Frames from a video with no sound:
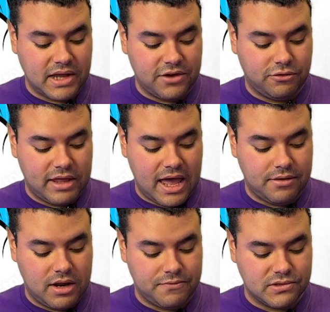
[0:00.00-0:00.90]
actually
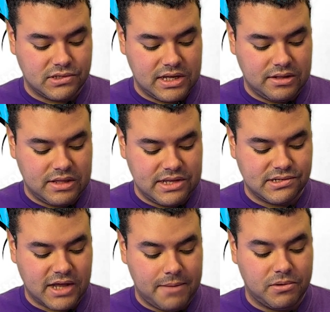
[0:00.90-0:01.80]
had never seen these
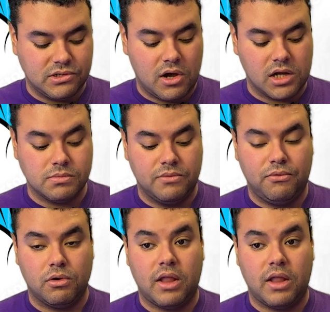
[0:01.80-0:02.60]
type of dogs before.